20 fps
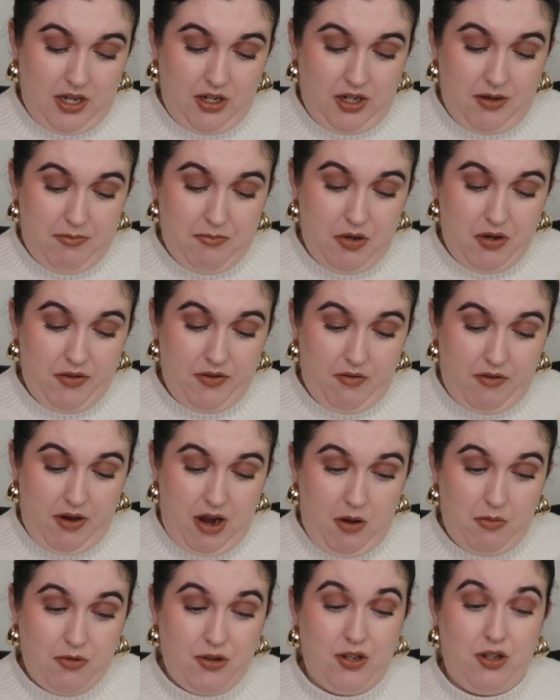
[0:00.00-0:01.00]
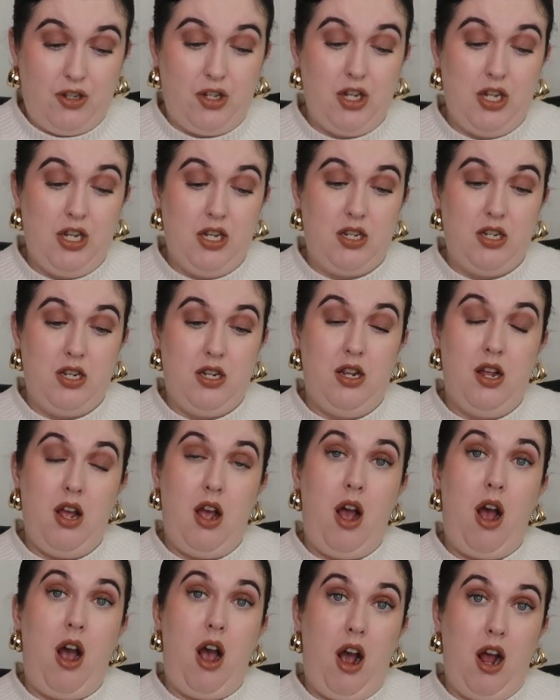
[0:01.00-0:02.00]
and you can move it around, which is good.
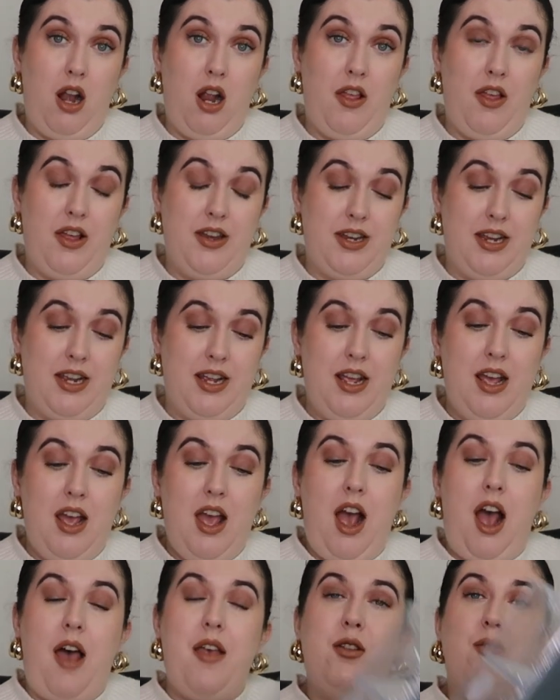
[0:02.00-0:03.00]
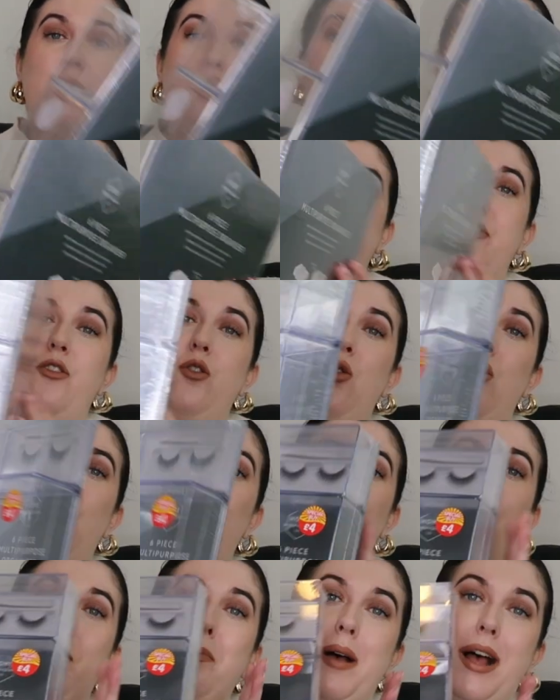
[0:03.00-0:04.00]
I like that idea. And this was
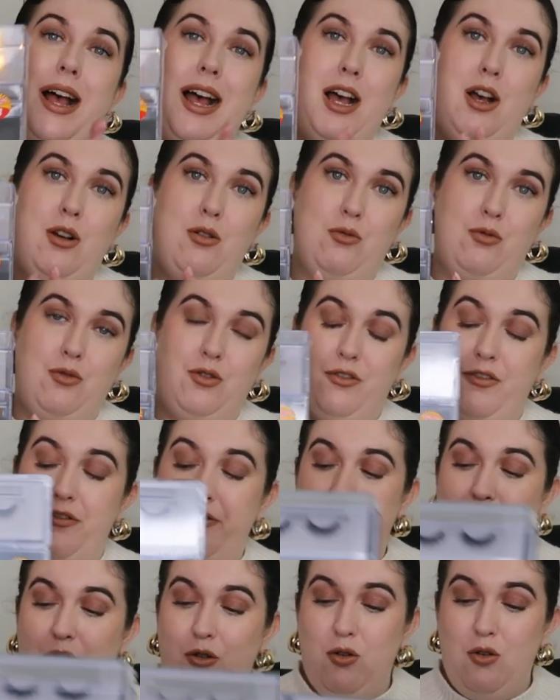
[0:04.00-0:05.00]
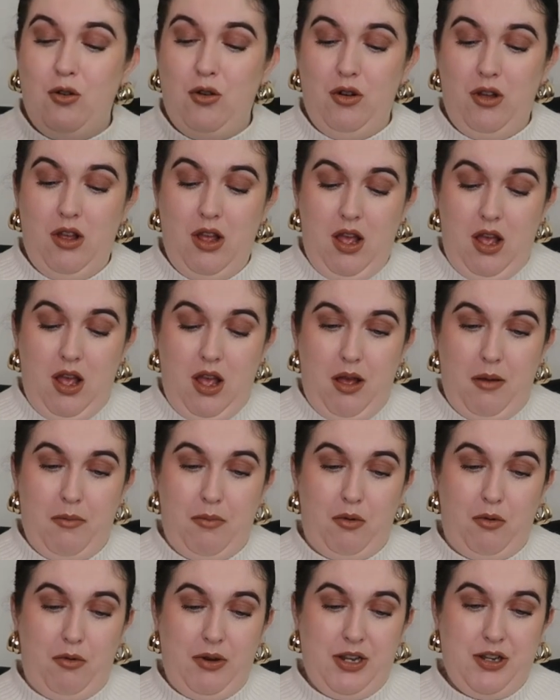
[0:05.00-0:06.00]
£4, £4
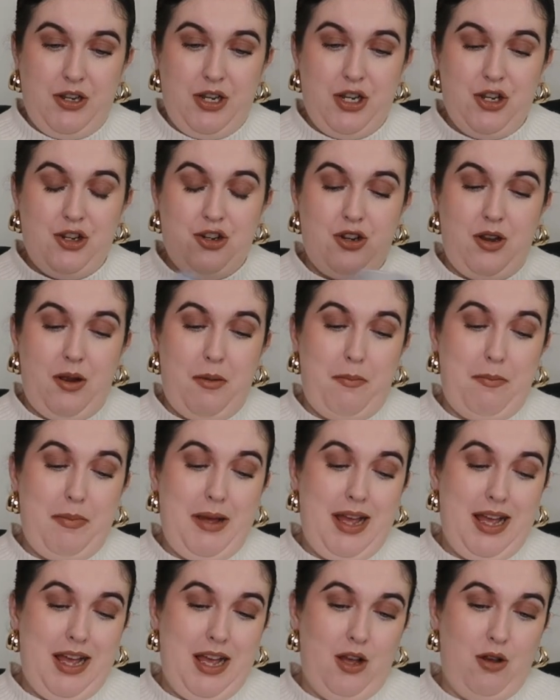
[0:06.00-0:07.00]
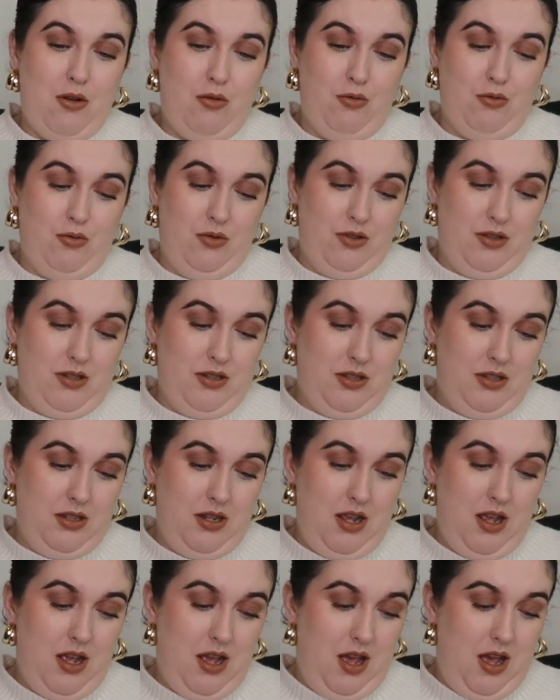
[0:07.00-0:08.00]
British pounds.
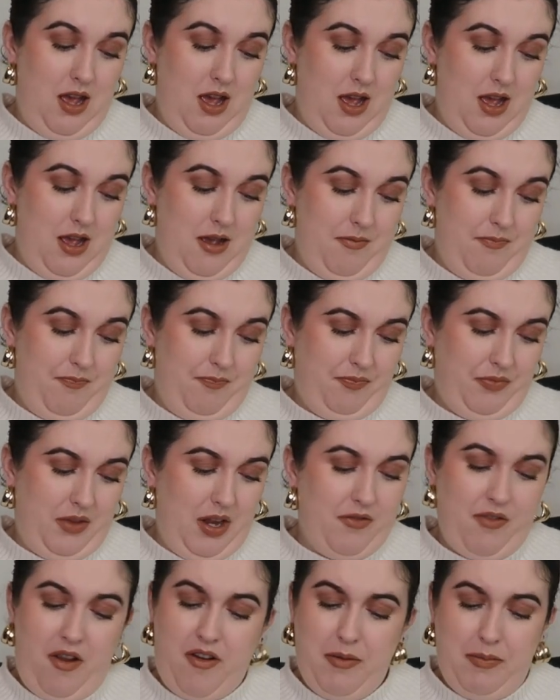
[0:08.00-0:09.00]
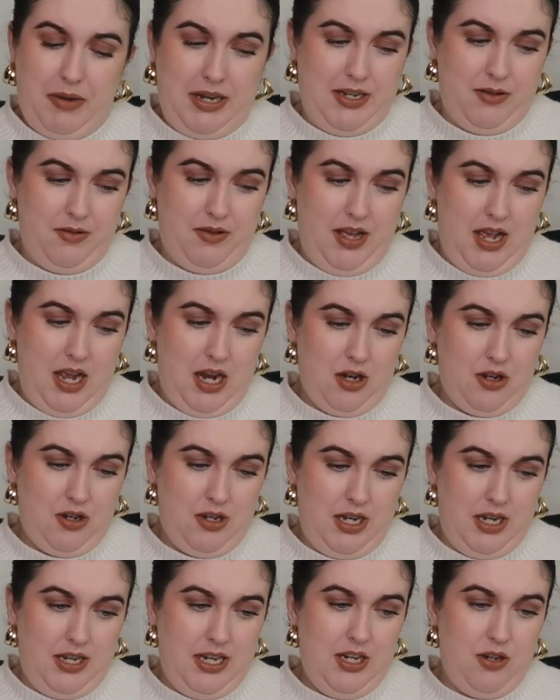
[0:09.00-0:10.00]
Very pleased with that
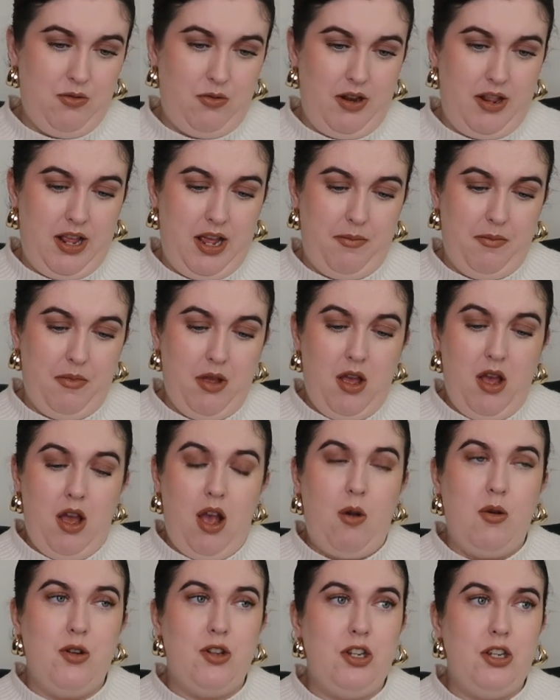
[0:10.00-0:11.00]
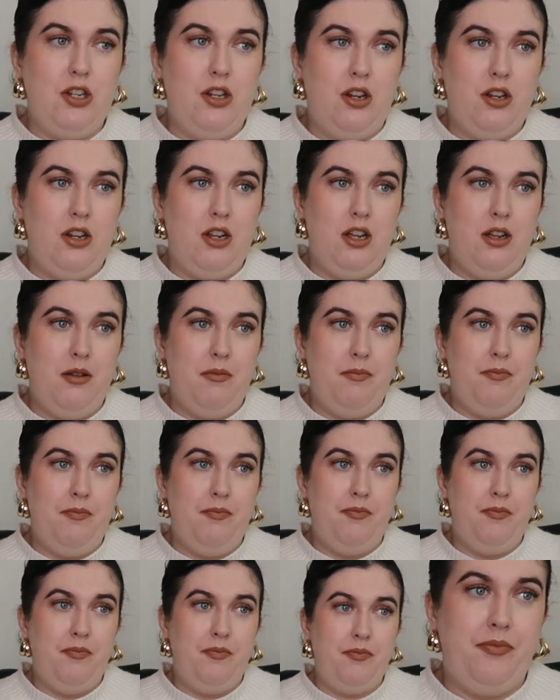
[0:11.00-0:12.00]
actually. I need one of them. I was looking
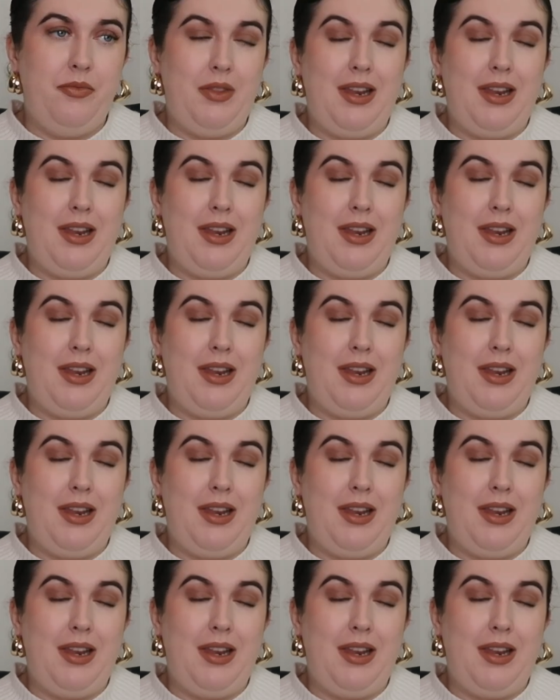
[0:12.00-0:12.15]
on